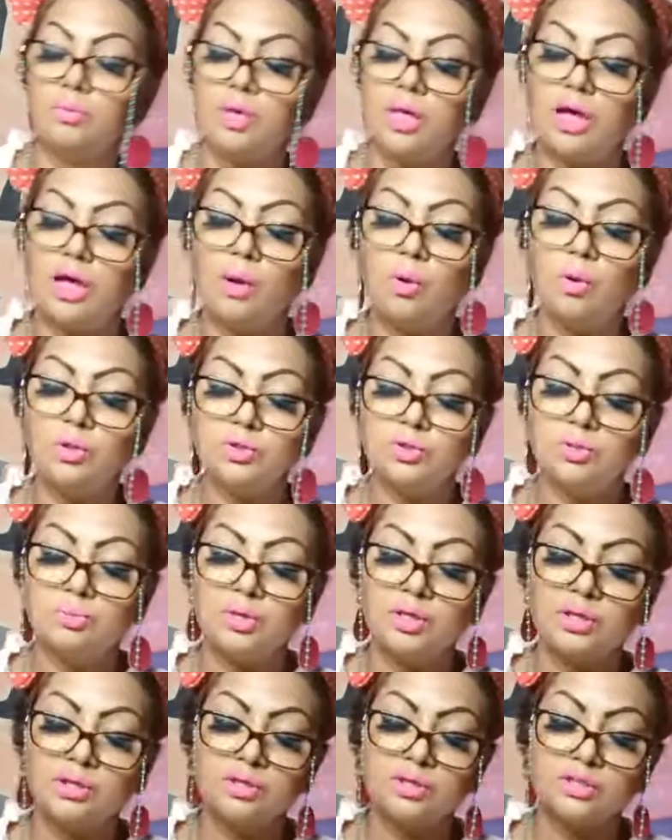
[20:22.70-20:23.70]
Also
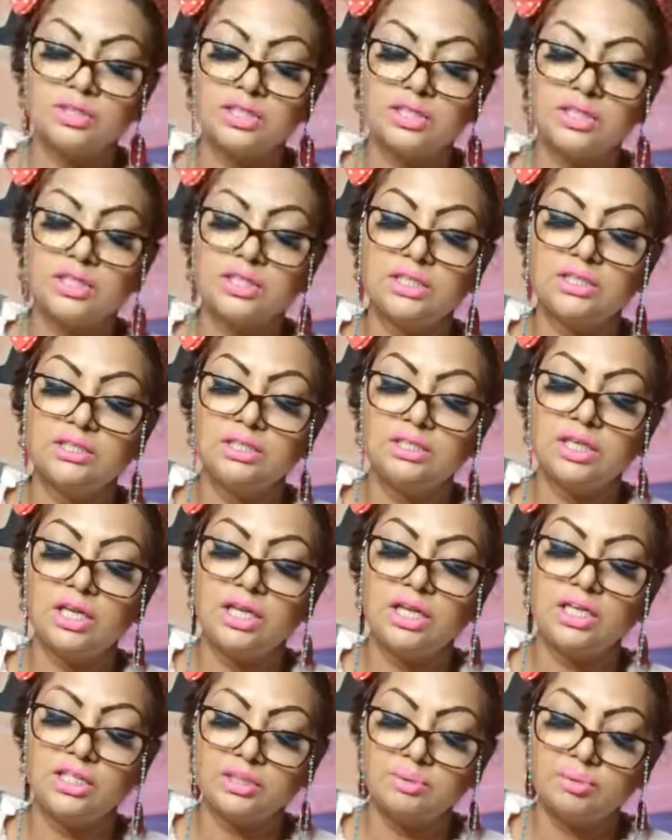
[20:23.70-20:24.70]
because
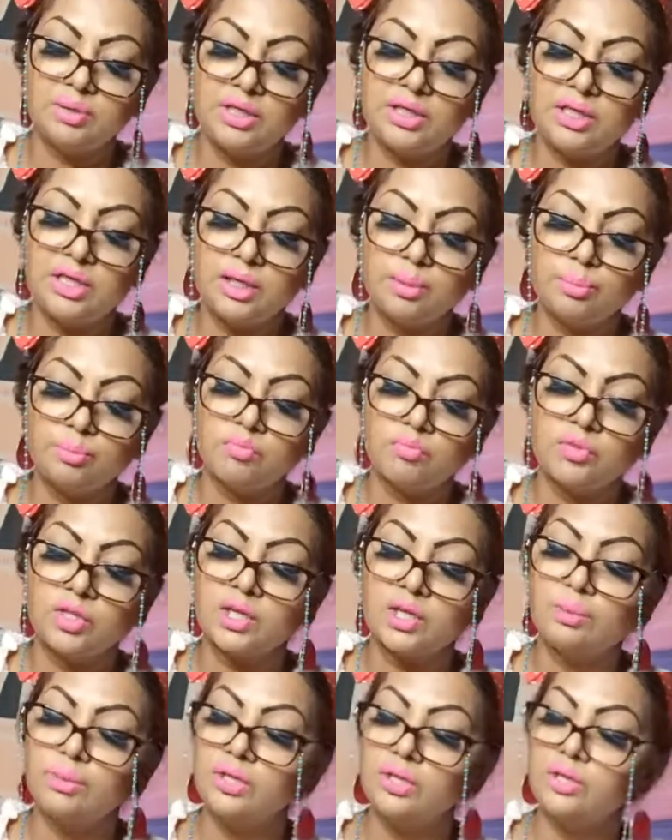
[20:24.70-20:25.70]
internally speaking,
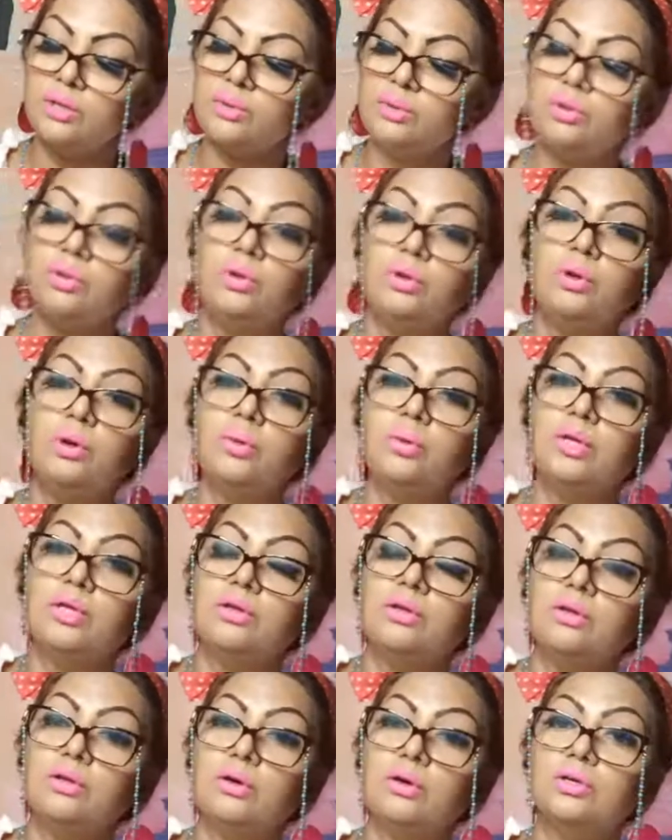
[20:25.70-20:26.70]
whether you know it
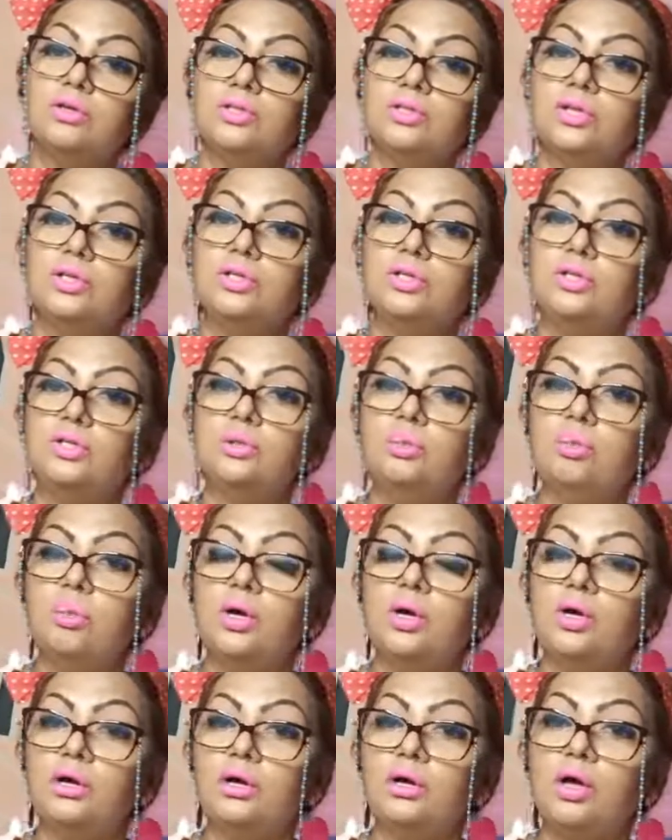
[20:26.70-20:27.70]
or not, you
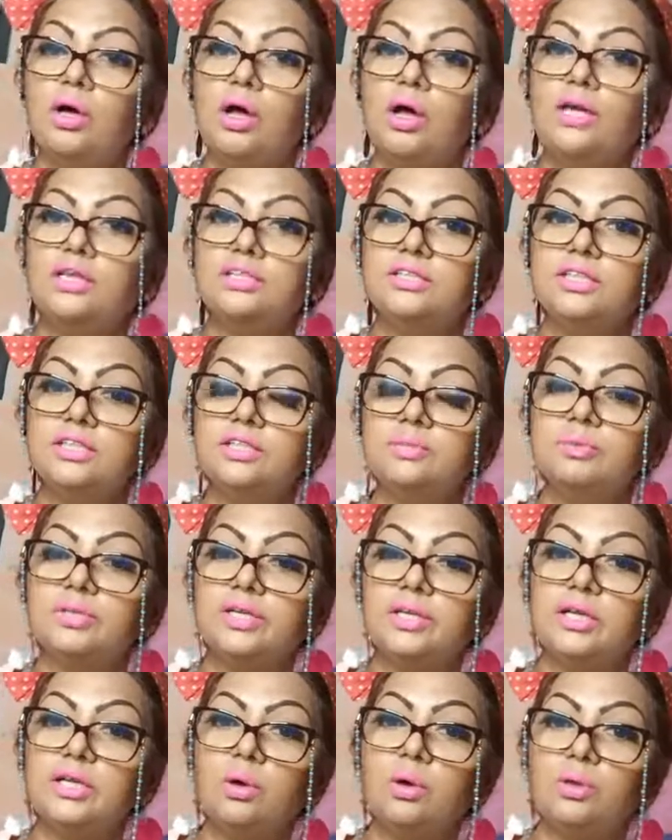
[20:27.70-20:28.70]
were
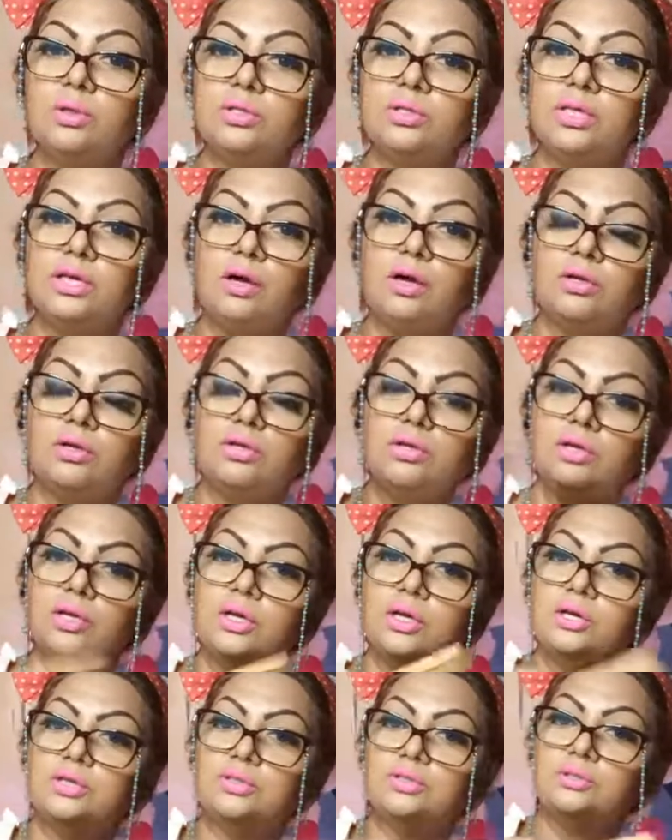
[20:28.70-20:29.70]
desperately holding on
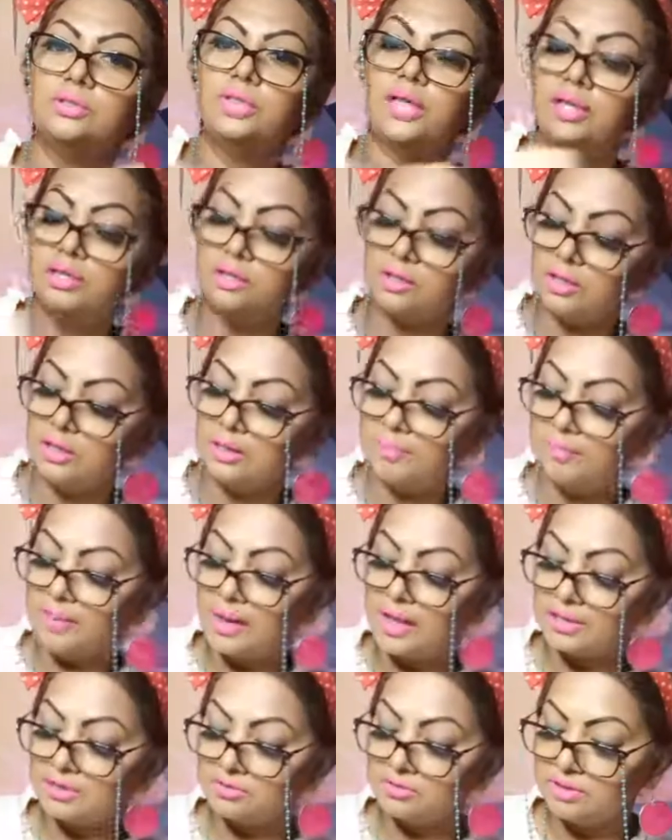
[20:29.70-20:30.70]
to that
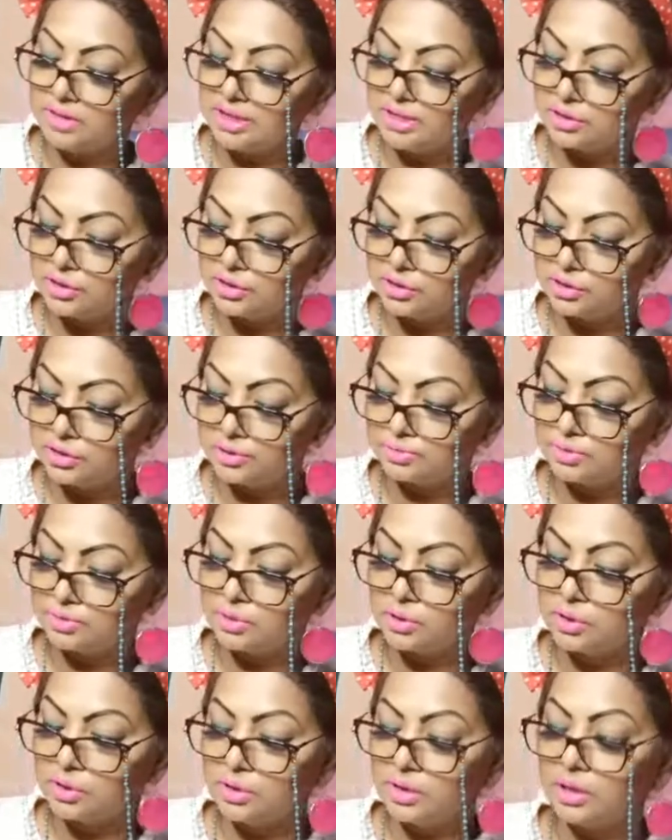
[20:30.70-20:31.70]
past relationship.
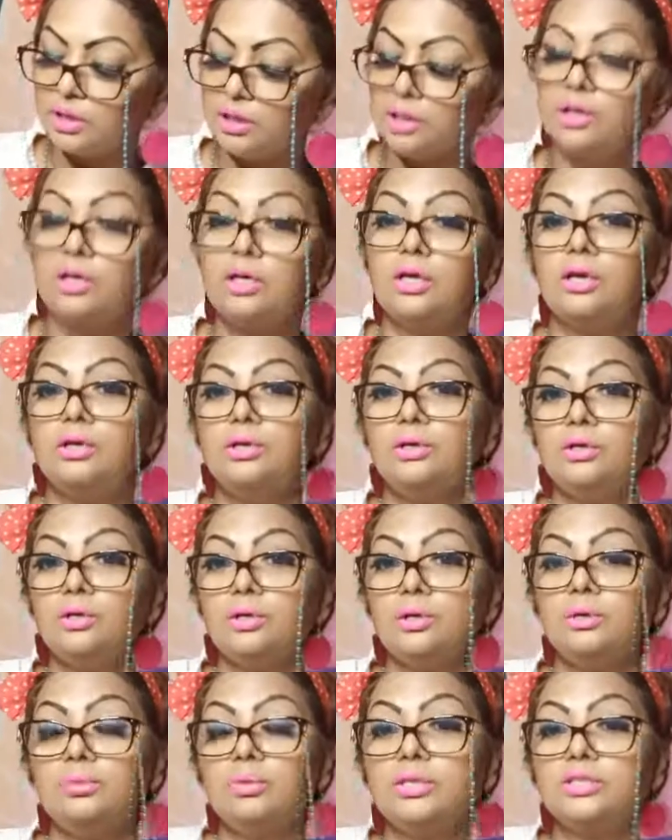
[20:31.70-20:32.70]
So the
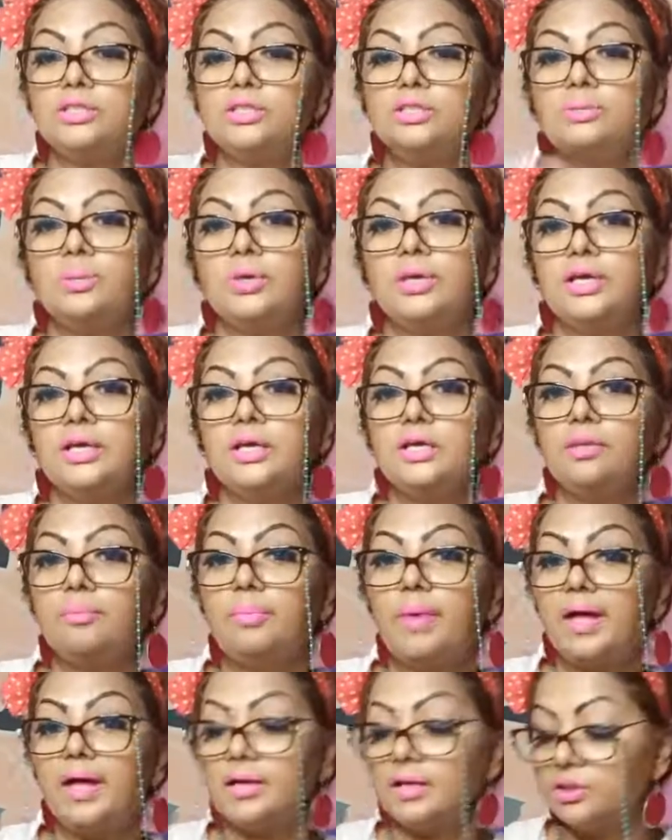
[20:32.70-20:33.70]
universe is bringing it
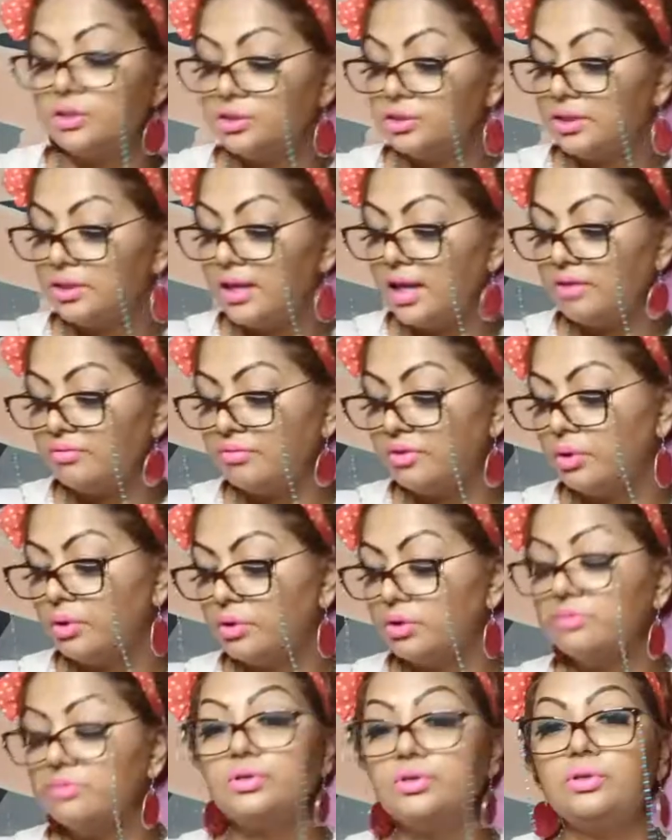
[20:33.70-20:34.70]
back into your life in
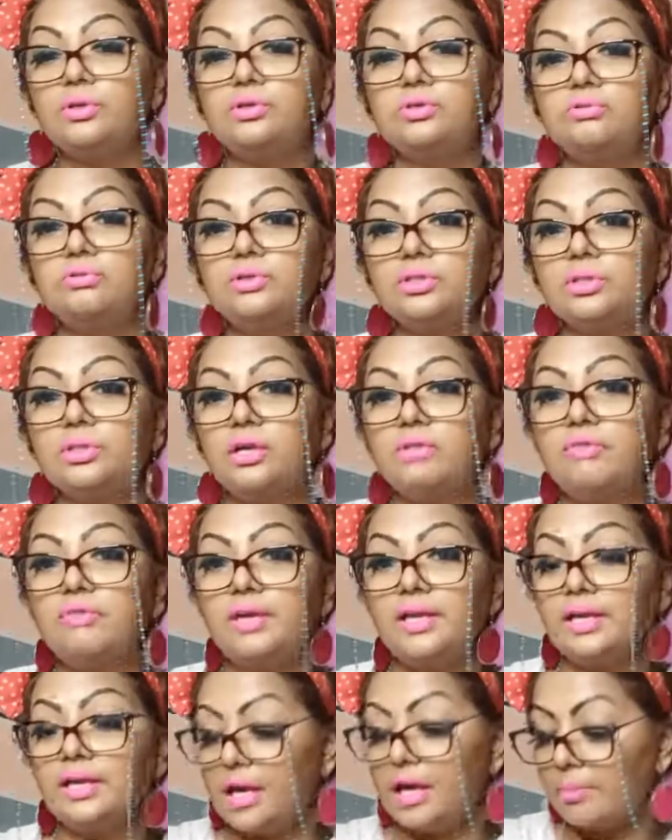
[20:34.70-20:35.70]
order for you to resolve
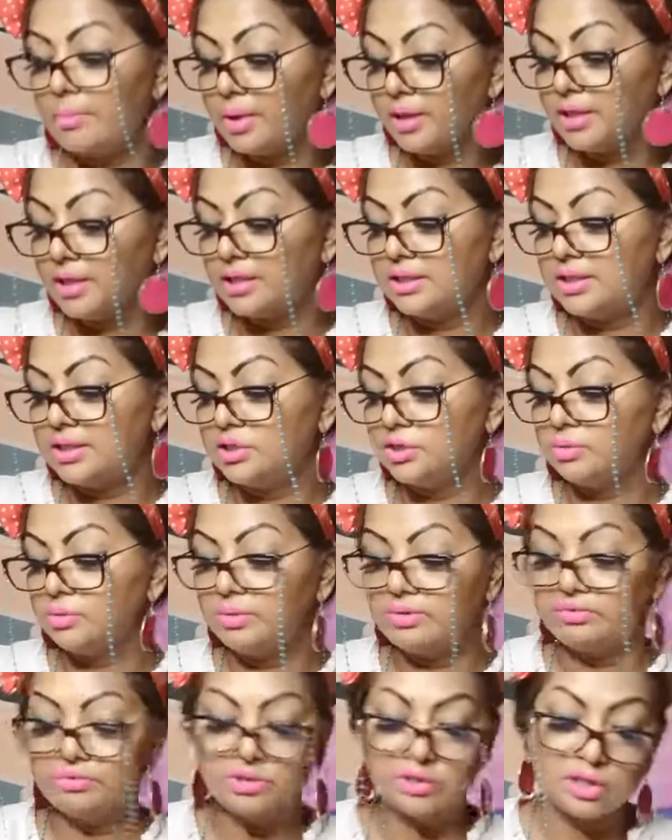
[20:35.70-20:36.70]
any karma that needs to
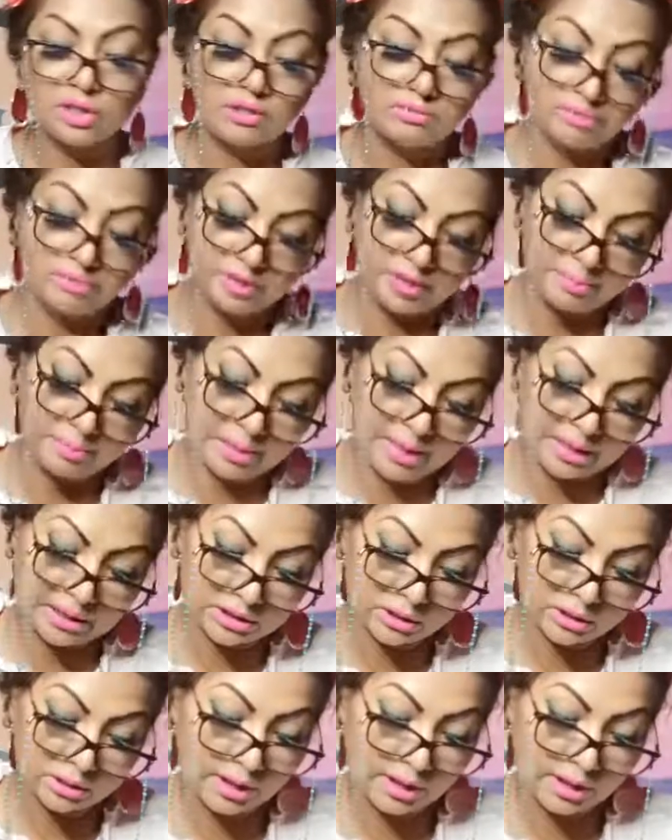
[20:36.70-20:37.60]
be resolved with the past.